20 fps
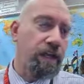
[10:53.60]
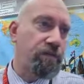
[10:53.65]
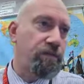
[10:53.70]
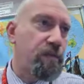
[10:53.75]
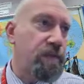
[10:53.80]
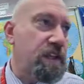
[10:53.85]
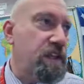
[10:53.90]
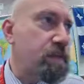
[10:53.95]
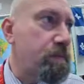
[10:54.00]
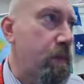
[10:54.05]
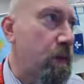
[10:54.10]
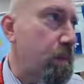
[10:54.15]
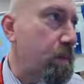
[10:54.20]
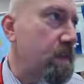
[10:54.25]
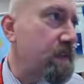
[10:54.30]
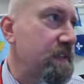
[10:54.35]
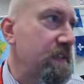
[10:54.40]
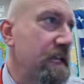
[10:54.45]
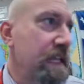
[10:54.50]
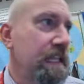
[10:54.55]
Okay, for this
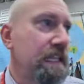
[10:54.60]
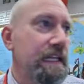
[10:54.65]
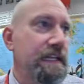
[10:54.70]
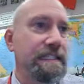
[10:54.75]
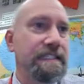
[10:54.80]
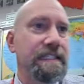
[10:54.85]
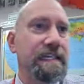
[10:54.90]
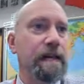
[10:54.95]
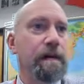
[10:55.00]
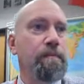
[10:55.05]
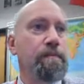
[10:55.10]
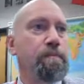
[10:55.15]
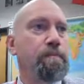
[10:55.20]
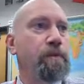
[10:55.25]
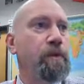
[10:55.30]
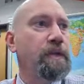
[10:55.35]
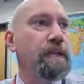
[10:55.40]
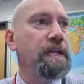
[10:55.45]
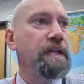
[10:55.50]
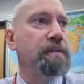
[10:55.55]
purpose, let's say I'm
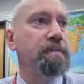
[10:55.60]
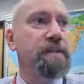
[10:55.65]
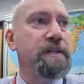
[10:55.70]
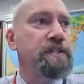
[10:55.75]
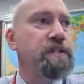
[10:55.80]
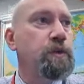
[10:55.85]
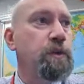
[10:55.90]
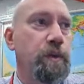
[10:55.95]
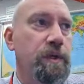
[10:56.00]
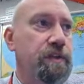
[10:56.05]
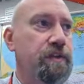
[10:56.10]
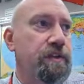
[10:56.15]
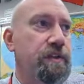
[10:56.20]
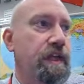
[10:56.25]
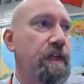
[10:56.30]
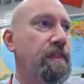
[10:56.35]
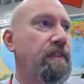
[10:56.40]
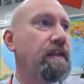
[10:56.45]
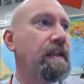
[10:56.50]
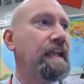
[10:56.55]
putting in a bunch of words
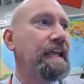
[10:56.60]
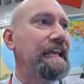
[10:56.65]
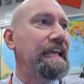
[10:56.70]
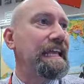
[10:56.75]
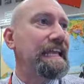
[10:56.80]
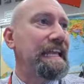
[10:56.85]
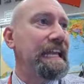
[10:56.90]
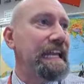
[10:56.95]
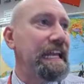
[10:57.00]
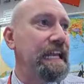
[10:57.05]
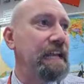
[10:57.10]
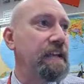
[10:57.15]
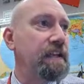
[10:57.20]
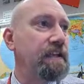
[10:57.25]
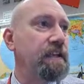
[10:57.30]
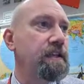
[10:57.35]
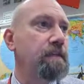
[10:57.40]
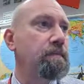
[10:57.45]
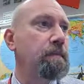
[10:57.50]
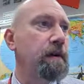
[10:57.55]
together like
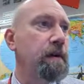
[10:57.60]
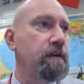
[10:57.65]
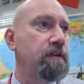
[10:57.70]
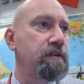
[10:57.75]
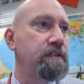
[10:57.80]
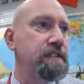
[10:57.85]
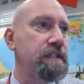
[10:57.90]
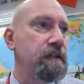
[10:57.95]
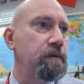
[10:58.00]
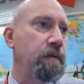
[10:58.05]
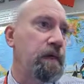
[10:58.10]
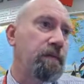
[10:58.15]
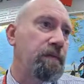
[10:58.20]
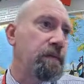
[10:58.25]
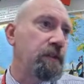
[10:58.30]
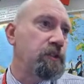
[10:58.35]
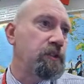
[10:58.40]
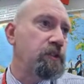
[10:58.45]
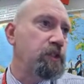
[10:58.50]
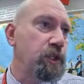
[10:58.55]
Canadian, democracy,
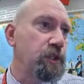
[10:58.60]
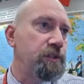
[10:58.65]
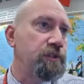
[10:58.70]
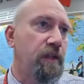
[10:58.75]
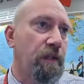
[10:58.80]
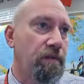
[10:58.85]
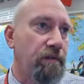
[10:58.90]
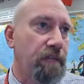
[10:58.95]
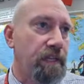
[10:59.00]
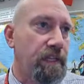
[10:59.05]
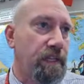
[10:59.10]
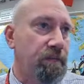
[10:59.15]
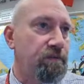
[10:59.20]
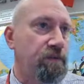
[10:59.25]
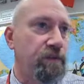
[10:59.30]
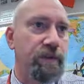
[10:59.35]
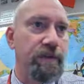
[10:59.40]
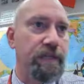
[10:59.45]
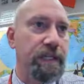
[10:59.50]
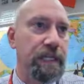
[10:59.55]
revolution,
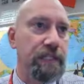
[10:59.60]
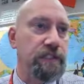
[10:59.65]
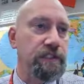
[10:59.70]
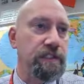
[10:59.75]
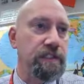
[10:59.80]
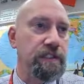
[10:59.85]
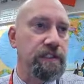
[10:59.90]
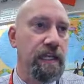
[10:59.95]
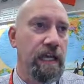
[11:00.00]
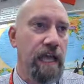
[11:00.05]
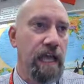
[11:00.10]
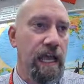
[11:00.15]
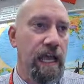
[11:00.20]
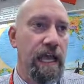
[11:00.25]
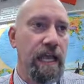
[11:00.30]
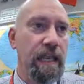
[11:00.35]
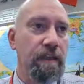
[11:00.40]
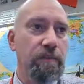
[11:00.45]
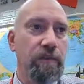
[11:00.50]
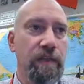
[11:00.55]
sovereignty, First Nations,
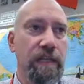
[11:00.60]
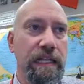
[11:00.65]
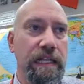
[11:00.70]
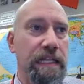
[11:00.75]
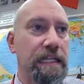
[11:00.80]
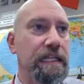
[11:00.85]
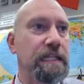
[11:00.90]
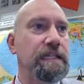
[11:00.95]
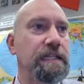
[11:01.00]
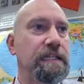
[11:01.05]
and I'm going to